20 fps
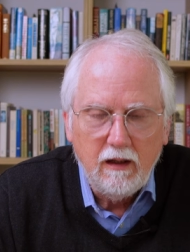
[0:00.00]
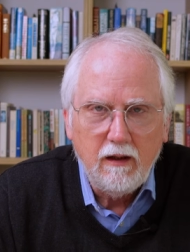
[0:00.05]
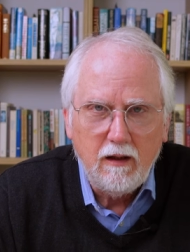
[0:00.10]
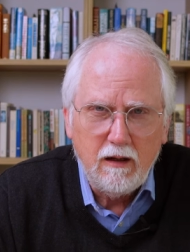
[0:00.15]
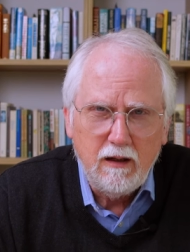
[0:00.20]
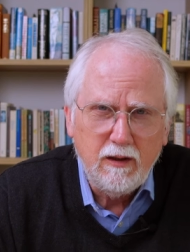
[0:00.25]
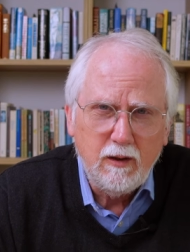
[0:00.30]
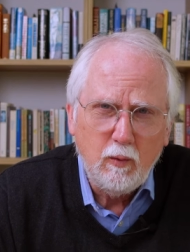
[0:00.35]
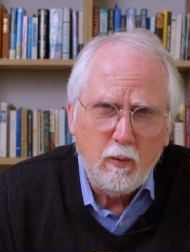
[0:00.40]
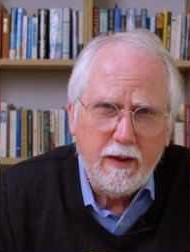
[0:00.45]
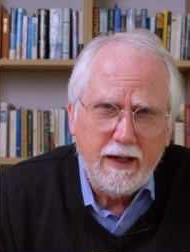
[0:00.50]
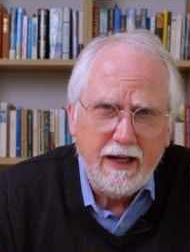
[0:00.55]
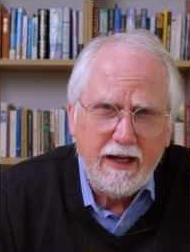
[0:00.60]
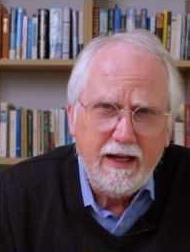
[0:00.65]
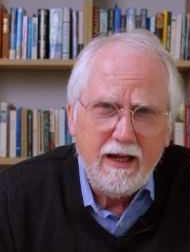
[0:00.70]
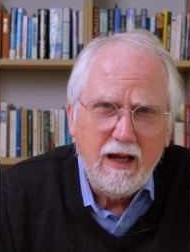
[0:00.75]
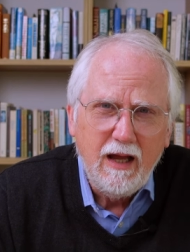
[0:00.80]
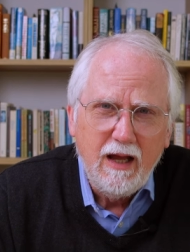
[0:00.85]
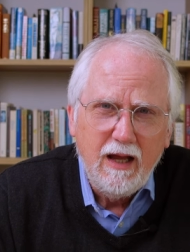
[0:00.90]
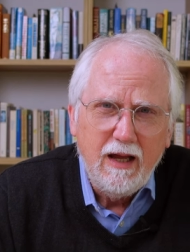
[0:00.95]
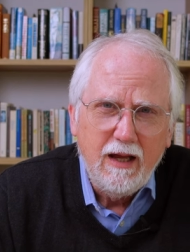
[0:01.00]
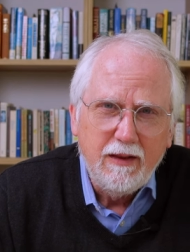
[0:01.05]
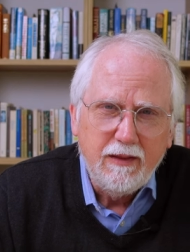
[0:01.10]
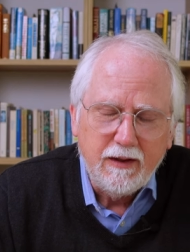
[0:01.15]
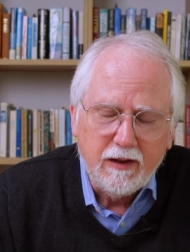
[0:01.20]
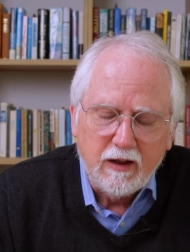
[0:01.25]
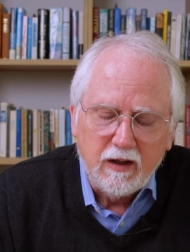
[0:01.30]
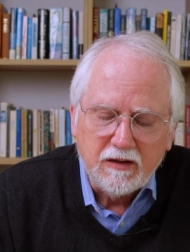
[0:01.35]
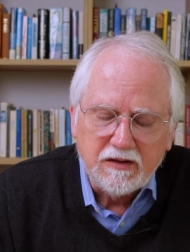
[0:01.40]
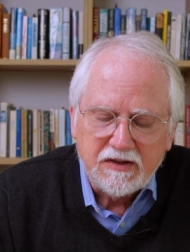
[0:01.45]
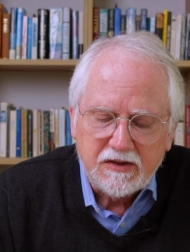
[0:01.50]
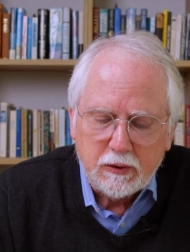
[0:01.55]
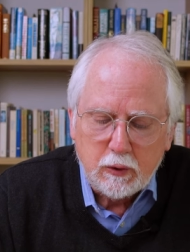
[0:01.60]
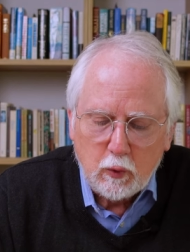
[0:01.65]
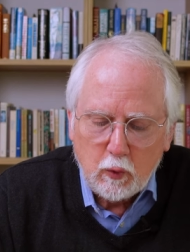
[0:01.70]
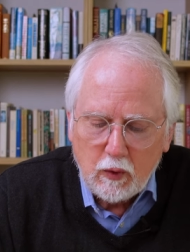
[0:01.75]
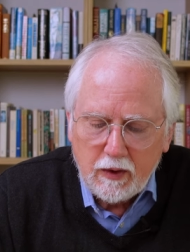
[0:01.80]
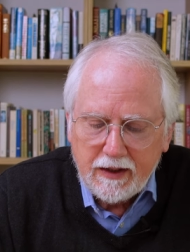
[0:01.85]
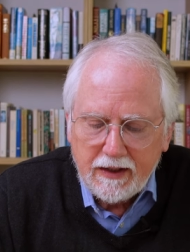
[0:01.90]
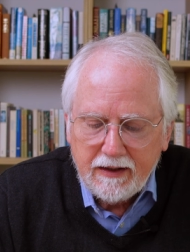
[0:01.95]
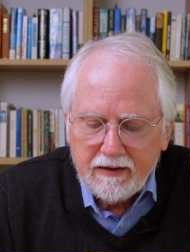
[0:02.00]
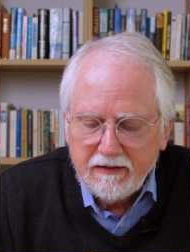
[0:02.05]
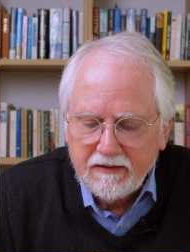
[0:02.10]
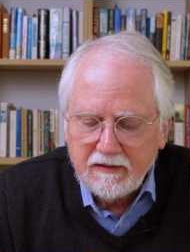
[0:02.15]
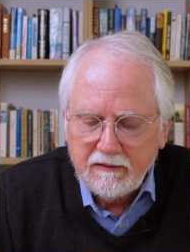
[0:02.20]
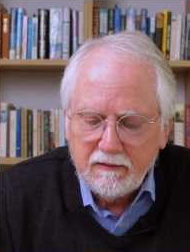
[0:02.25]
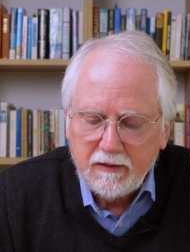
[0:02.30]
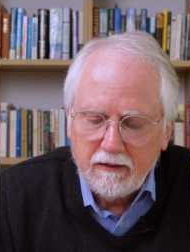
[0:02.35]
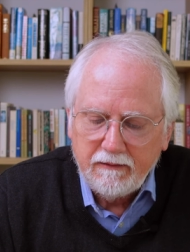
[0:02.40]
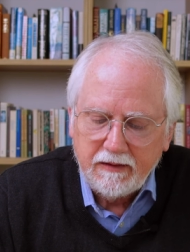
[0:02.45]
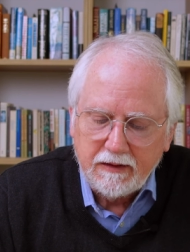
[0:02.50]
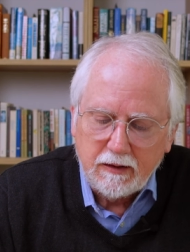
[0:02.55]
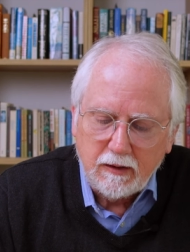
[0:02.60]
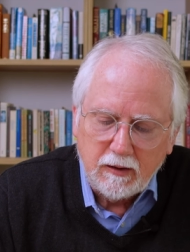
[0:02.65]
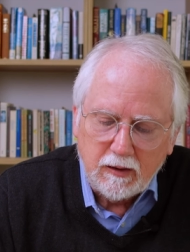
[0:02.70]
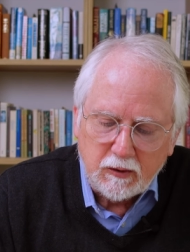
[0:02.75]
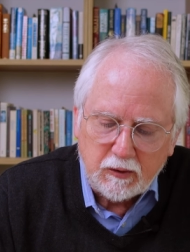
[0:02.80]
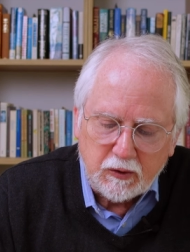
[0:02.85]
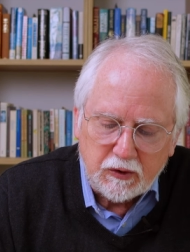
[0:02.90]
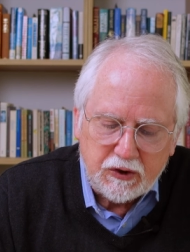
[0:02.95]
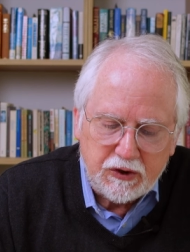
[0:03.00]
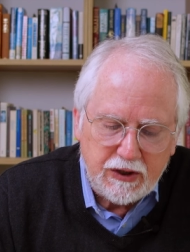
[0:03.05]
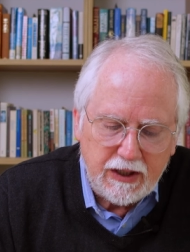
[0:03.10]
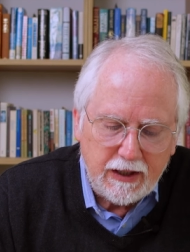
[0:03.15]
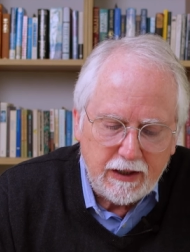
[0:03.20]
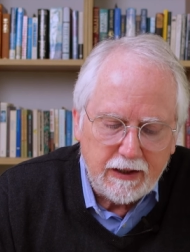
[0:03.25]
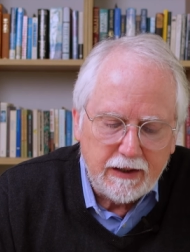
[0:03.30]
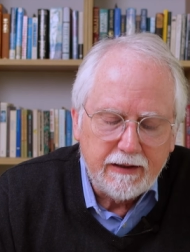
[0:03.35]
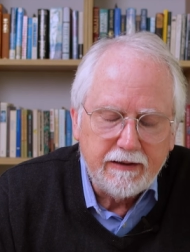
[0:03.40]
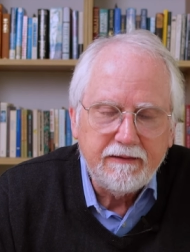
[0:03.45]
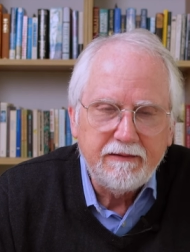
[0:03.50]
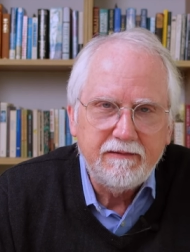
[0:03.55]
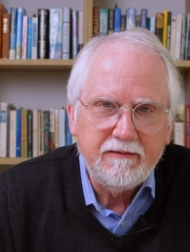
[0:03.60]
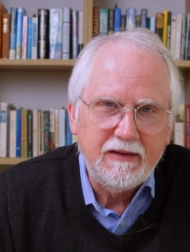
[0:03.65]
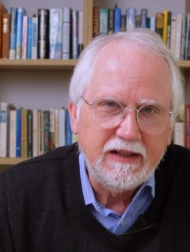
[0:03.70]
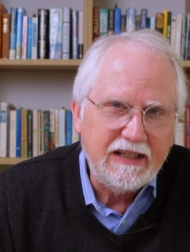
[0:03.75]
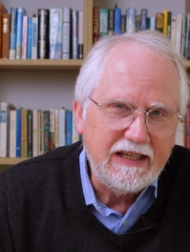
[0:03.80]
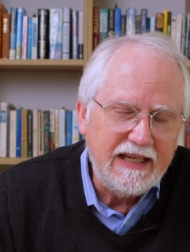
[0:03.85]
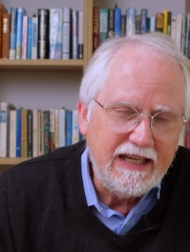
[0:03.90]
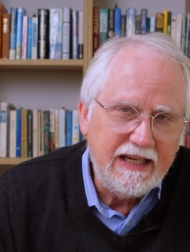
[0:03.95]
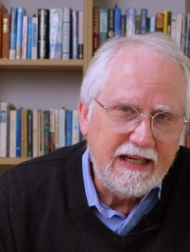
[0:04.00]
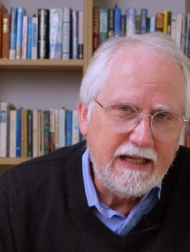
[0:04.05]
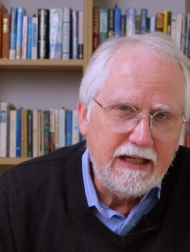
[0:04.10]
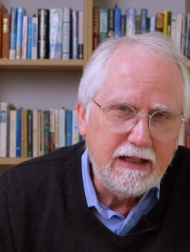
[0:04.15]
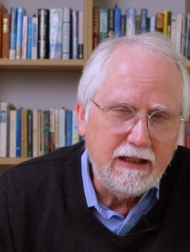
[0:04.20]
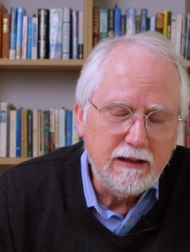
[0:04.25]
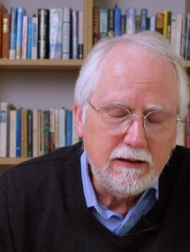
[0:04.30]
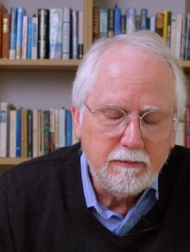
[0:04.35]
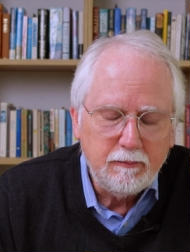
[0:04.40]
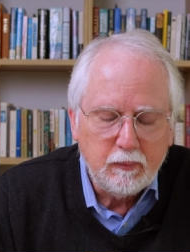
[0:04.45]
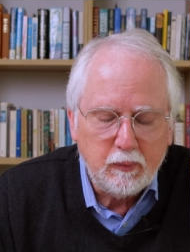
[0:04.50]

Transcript: Along the way, there are stories involving the local sheriff, the king,